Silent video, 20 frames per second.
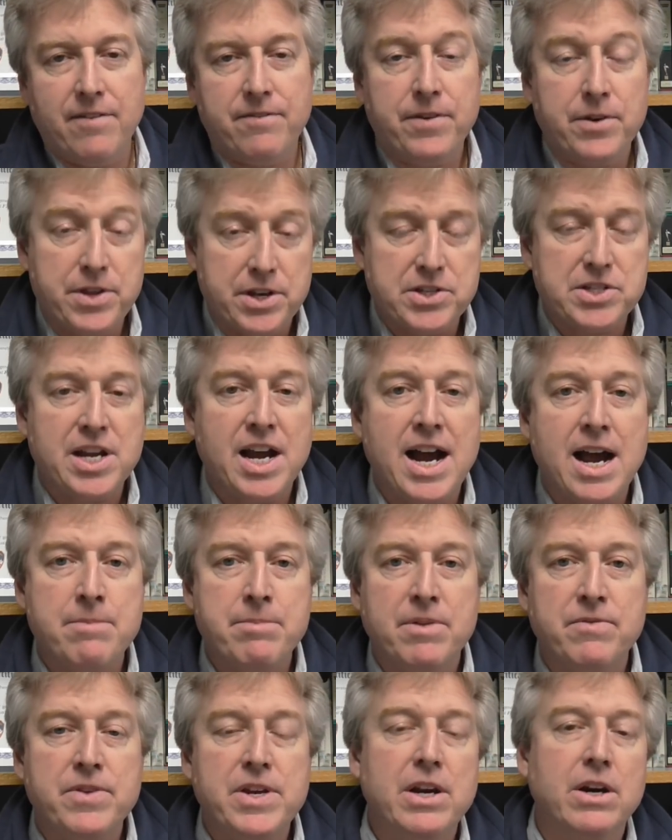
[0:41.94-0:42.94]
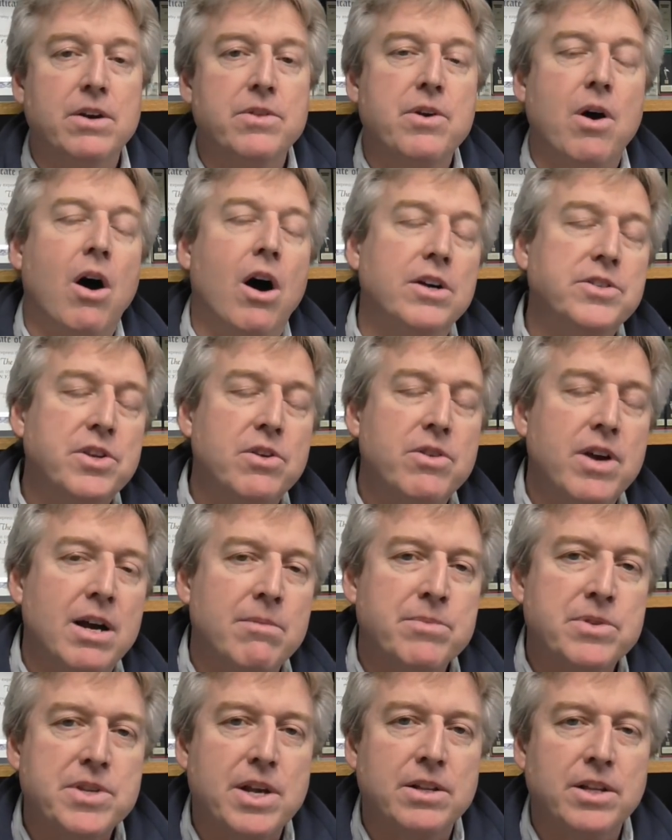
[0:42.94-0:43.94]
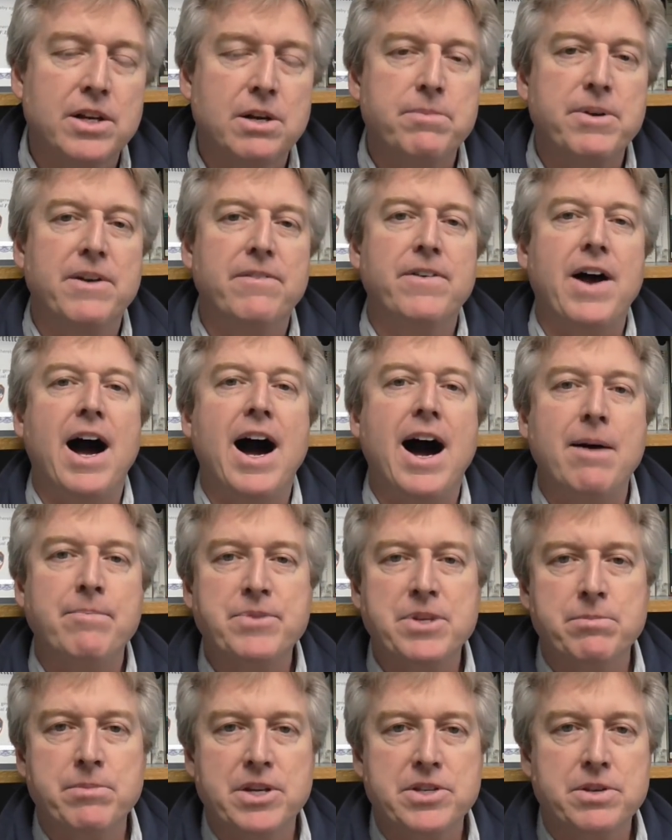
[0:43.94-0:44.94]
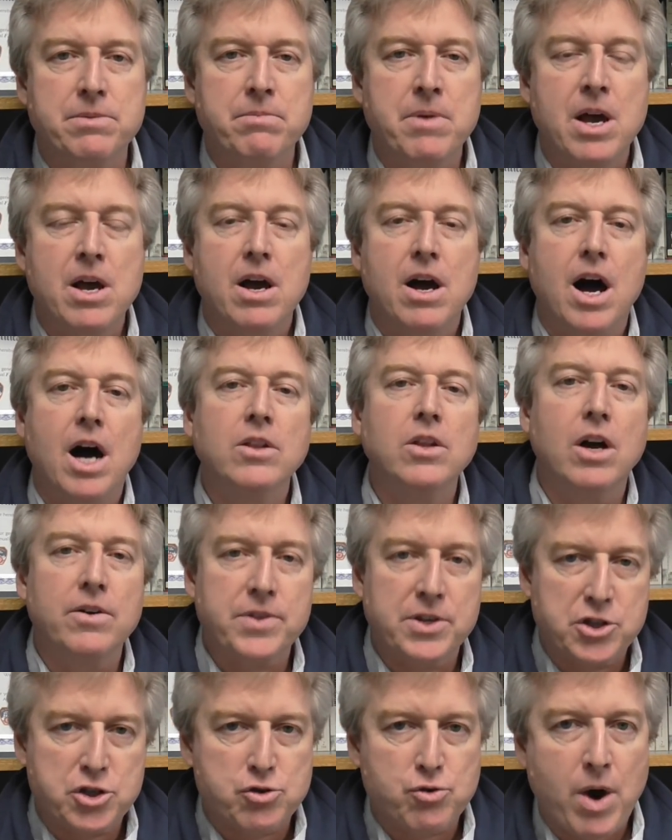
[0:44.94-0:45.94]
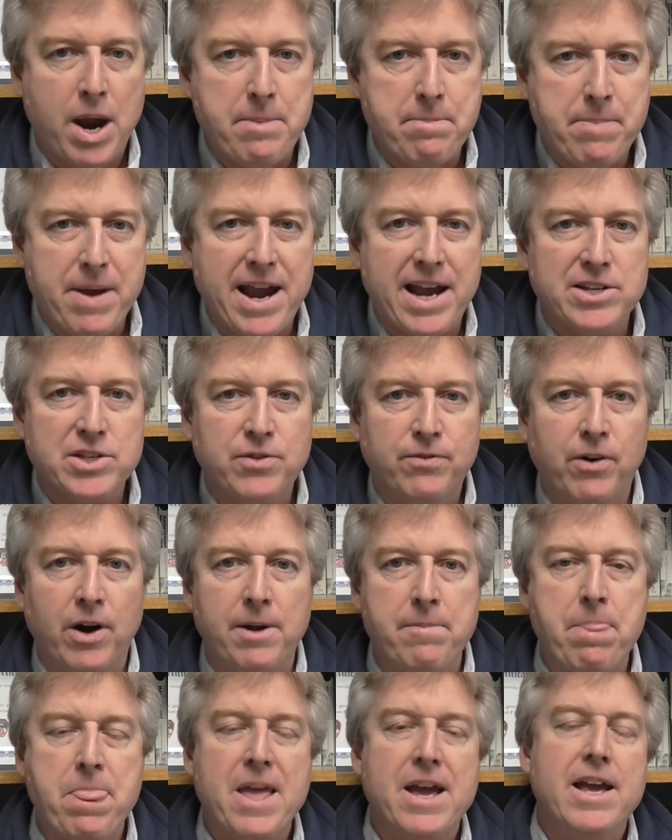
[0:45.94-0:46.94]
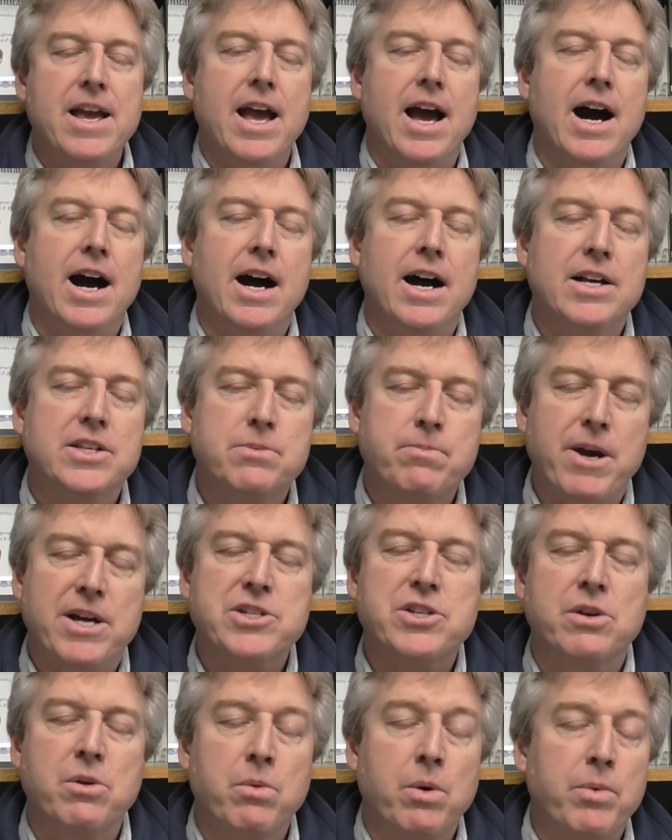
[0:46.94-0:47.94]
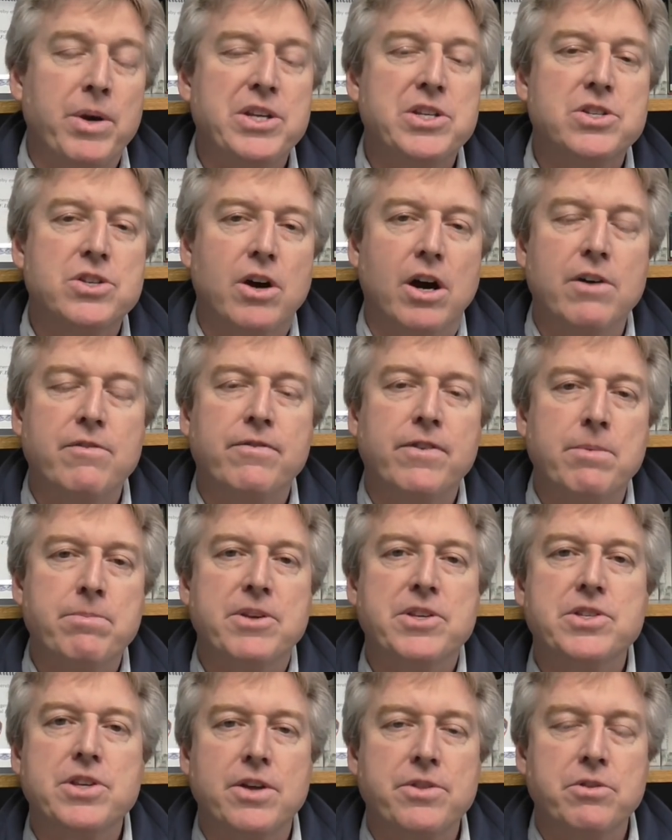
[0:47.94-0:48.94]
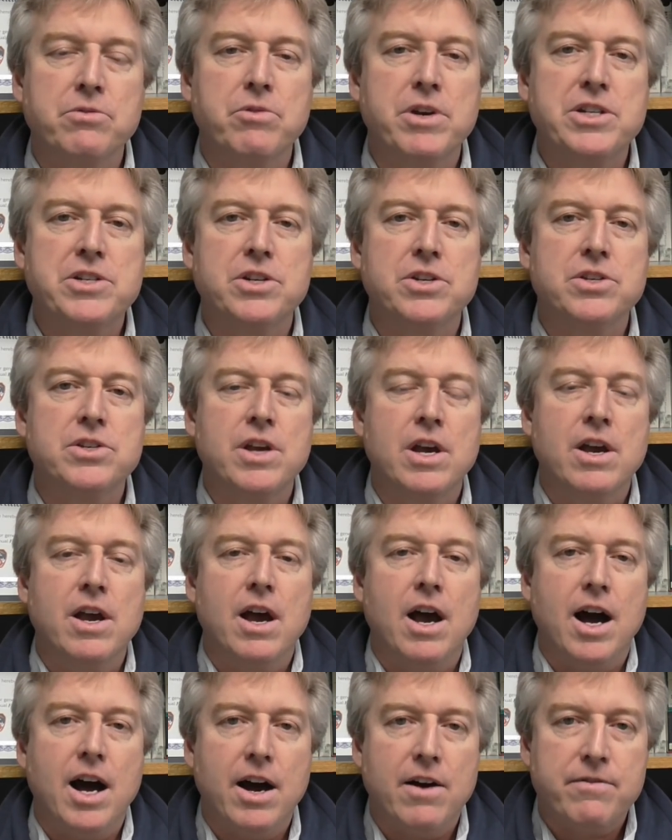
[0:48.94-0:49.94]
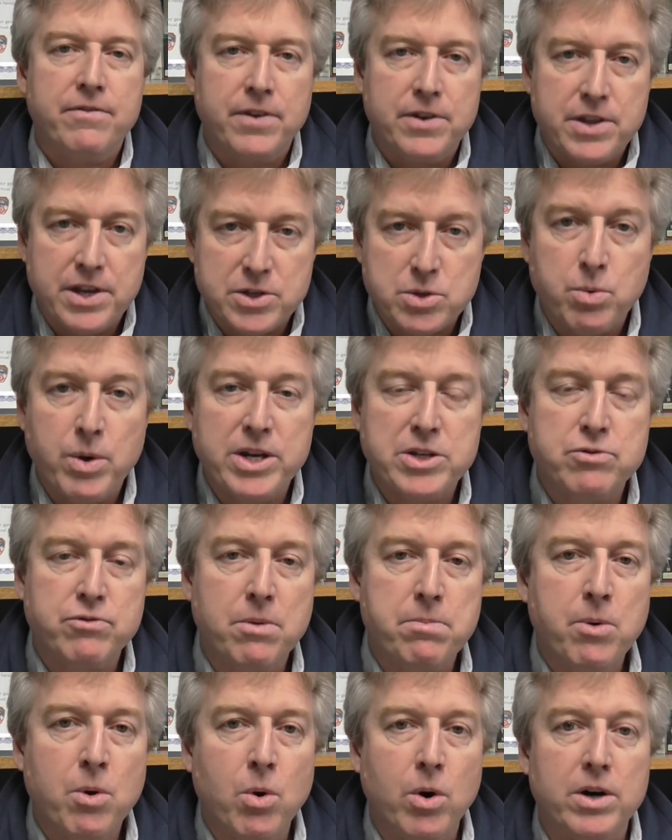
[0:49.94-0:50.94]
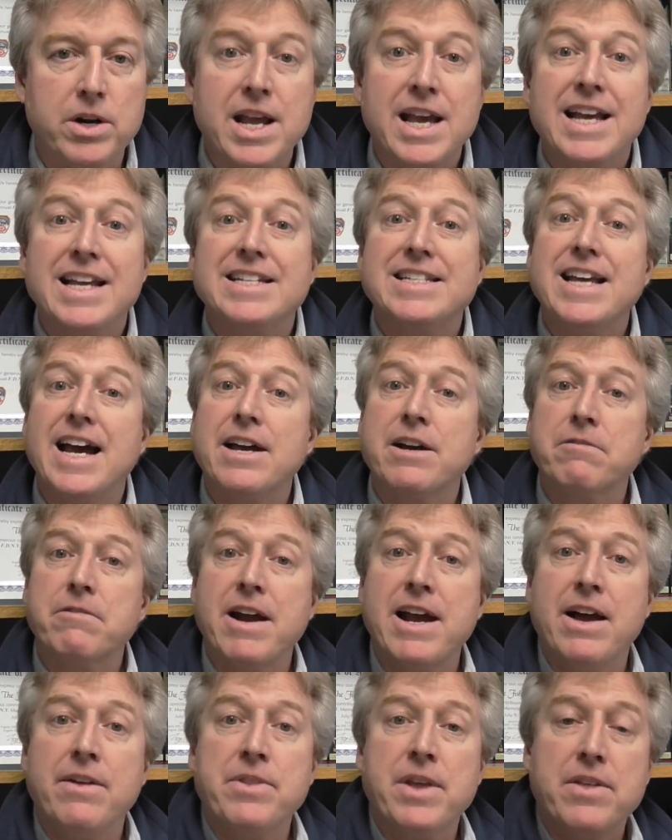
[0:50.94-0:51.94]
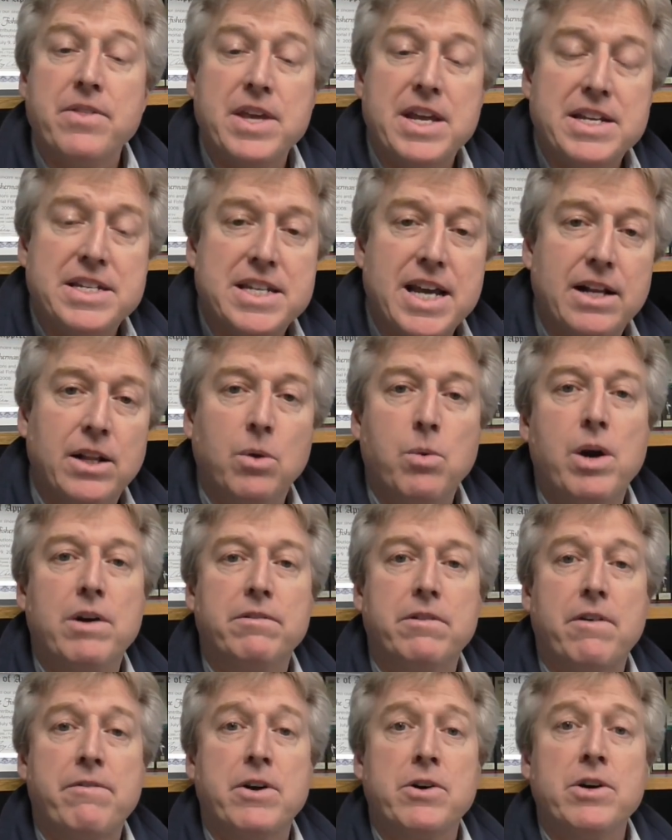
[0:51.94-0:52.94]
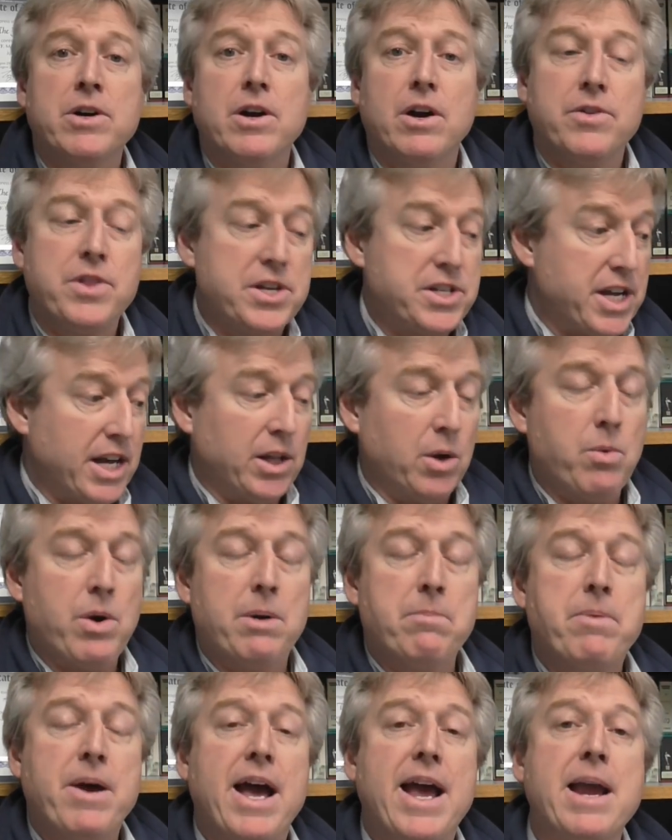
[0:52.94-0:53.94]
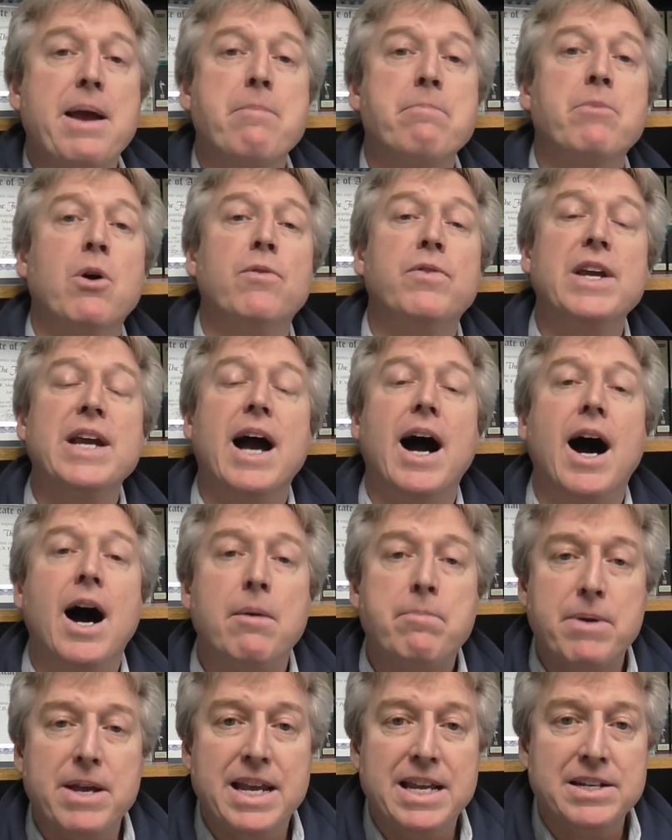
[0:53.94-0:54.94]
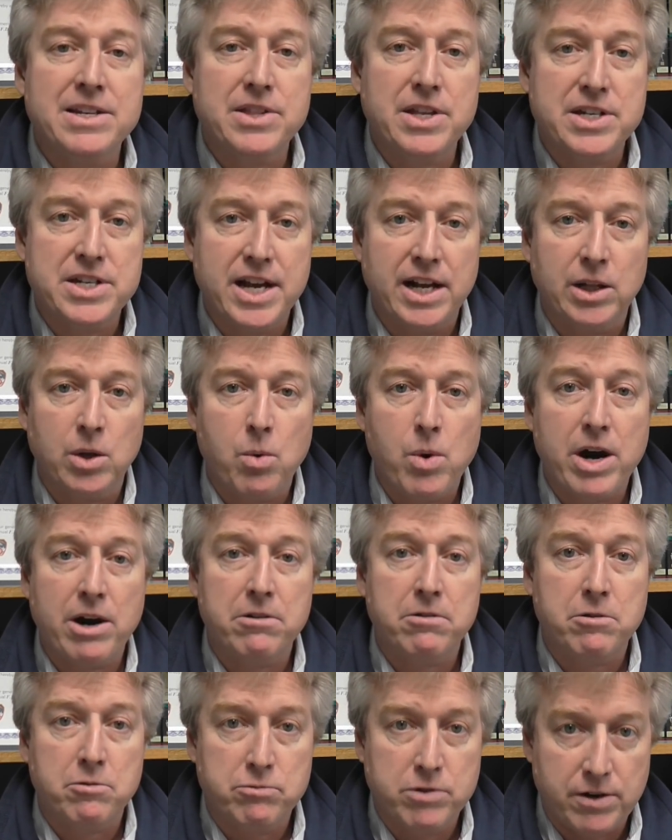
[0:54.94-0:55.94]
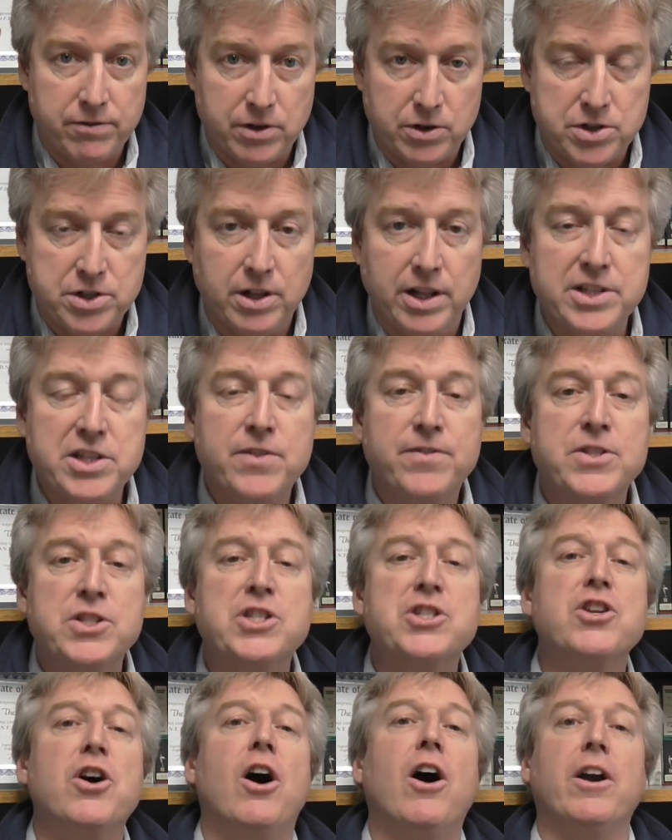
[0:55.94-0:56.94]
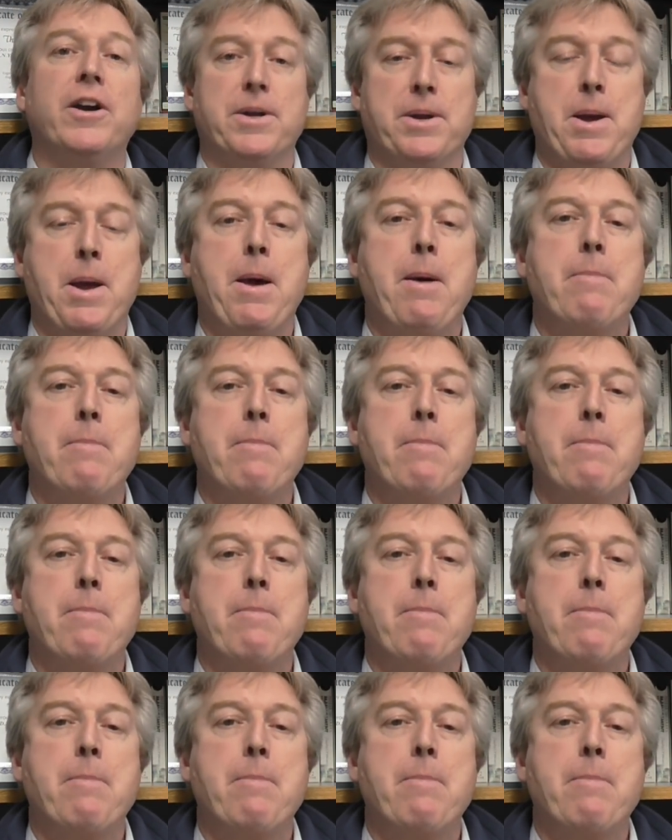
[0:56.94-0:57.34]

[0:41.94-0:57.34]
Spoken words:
for this time of year, there also comes a little bit of optimism along the striped bass front, especially when we start from the southern reaches for this week's report down around the Delaware River, or the Delaware Bay, moving up into the Delaware River. So let's start